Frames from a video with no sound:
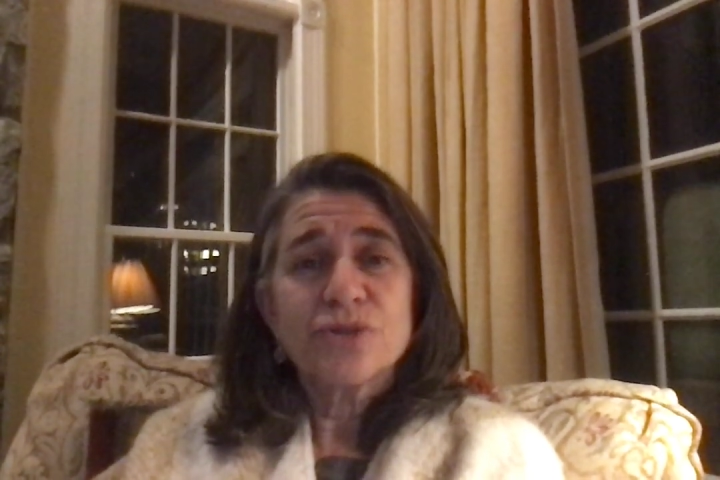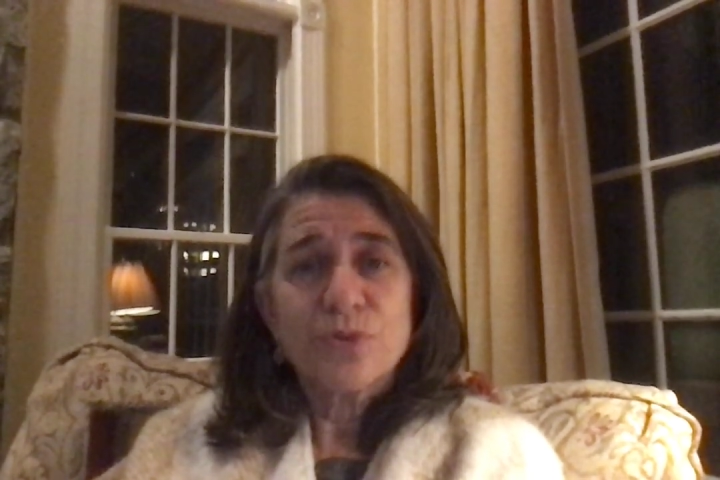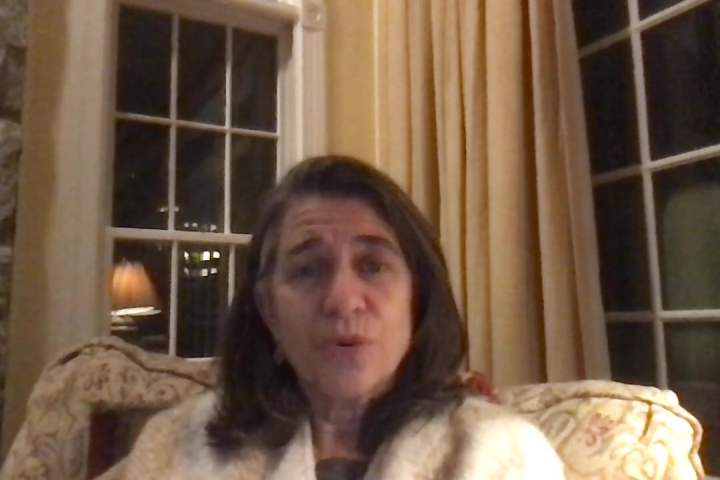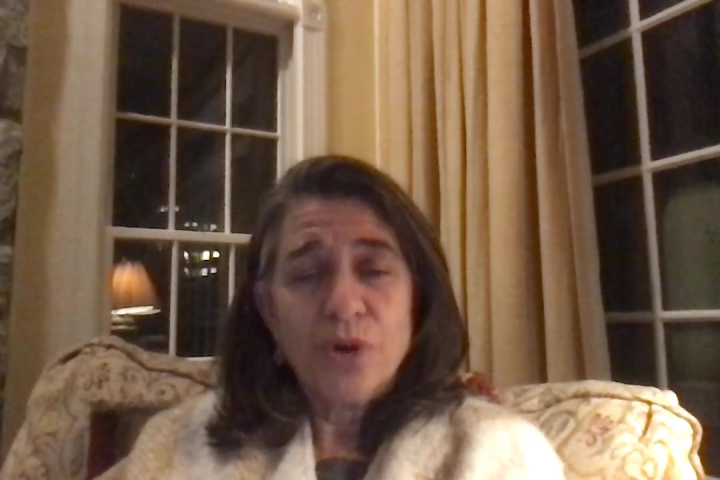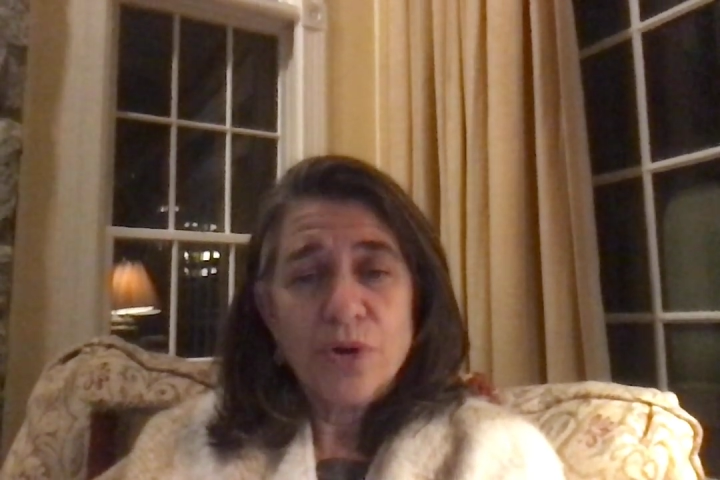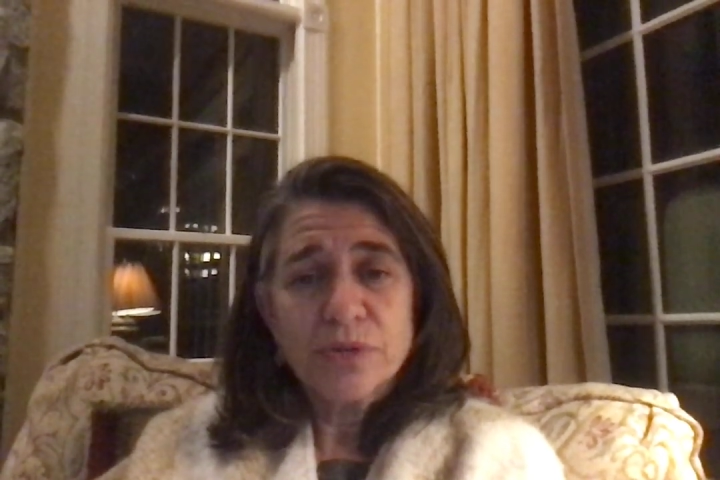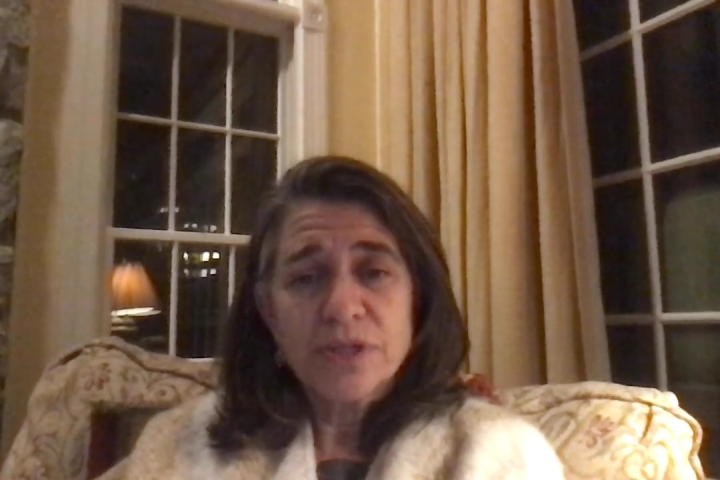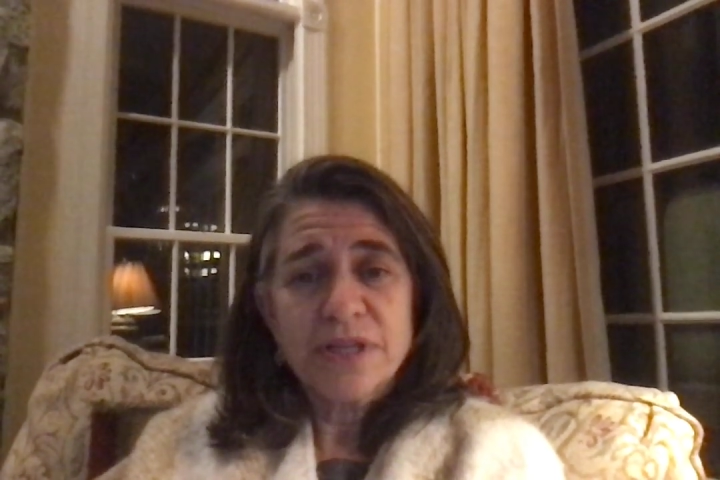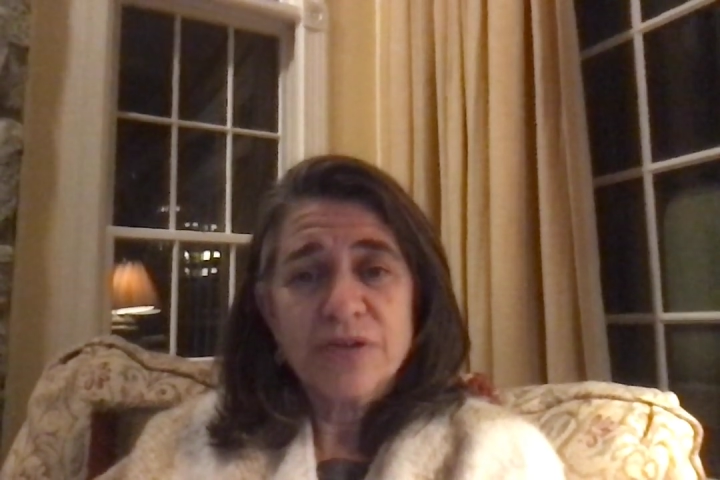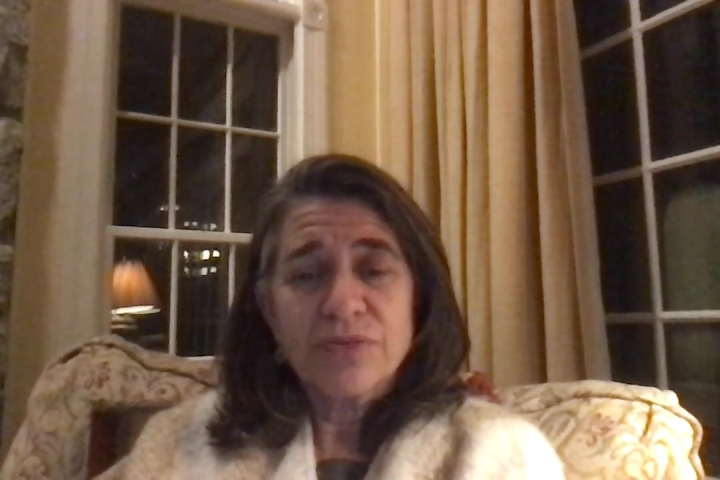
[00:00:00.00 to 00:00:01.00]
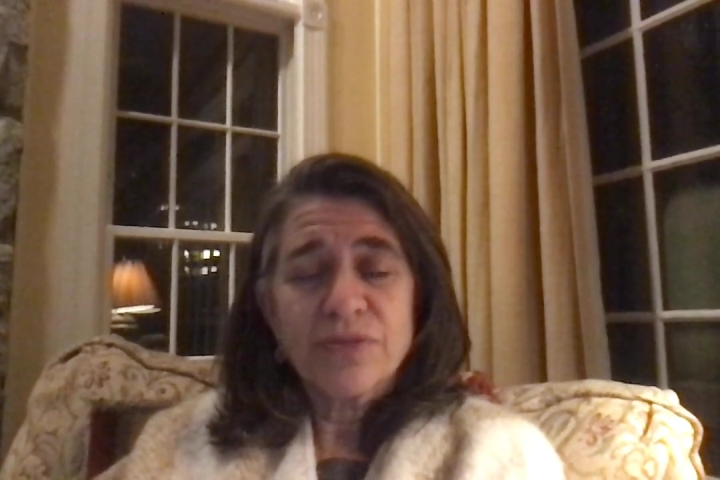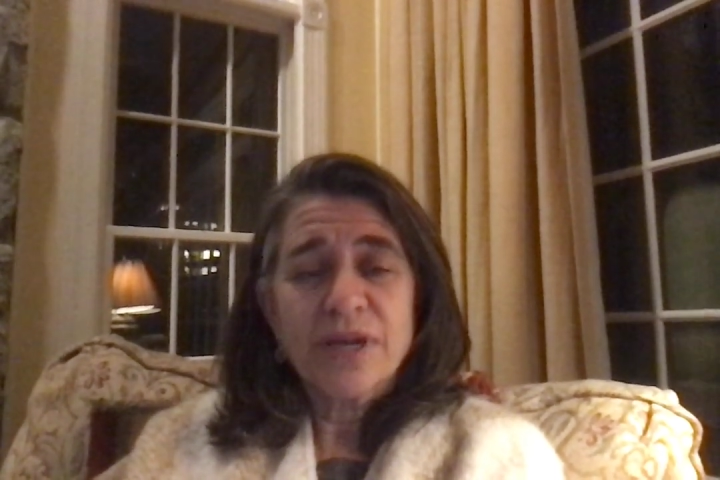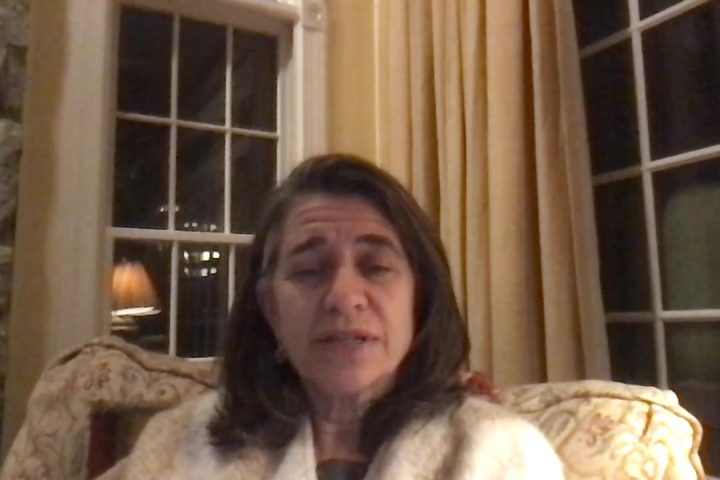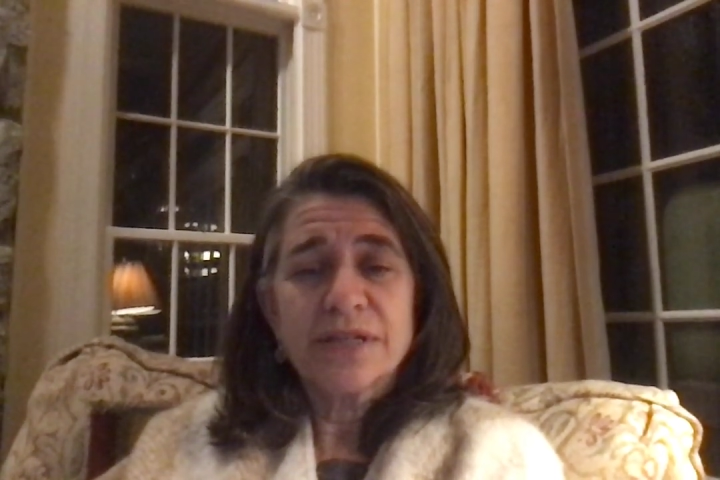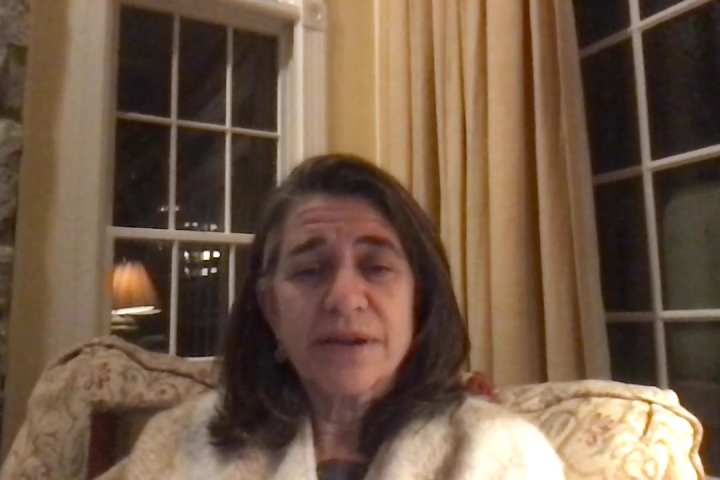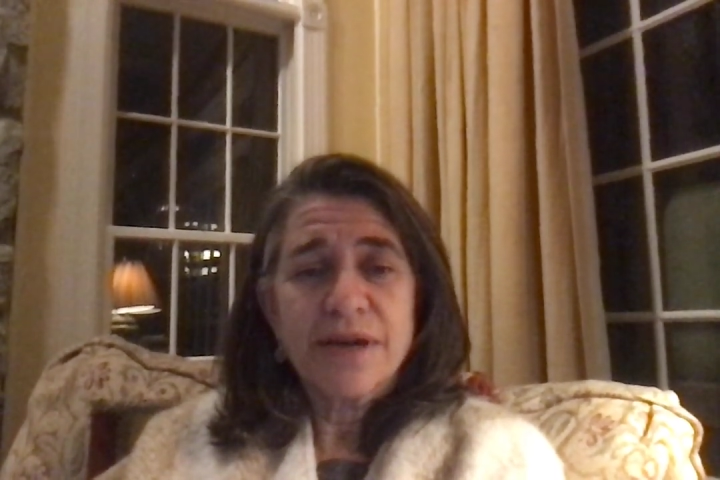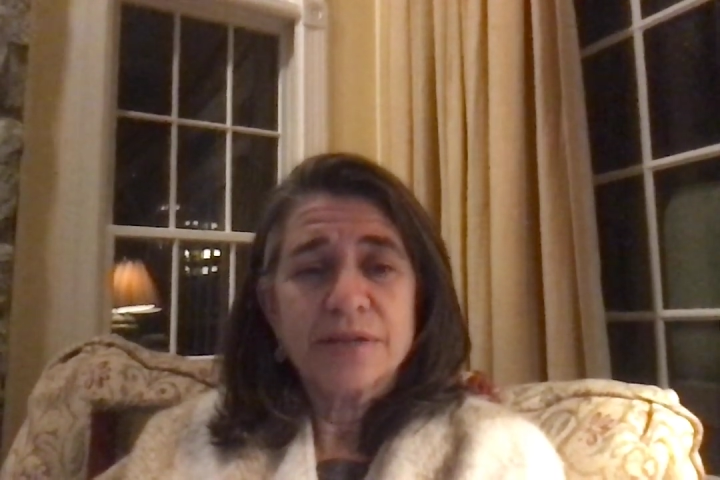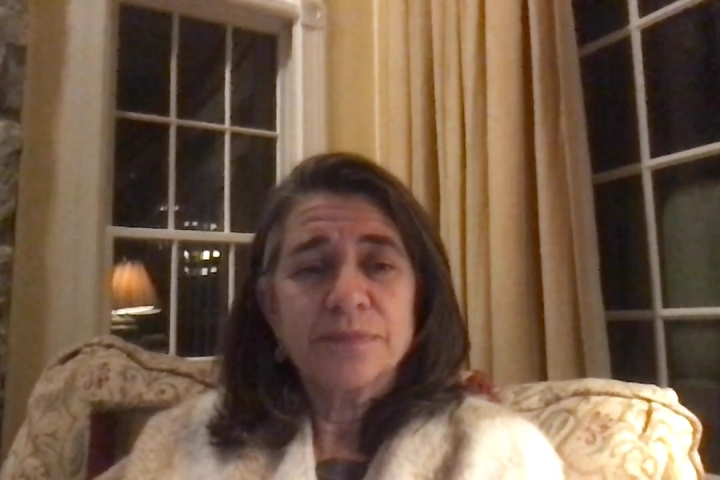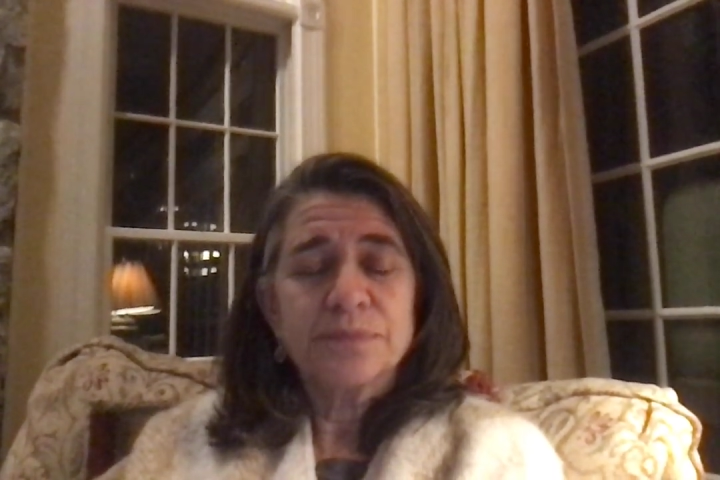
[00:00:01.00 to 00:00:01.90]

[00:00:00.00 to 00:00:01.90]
to her own self and to God,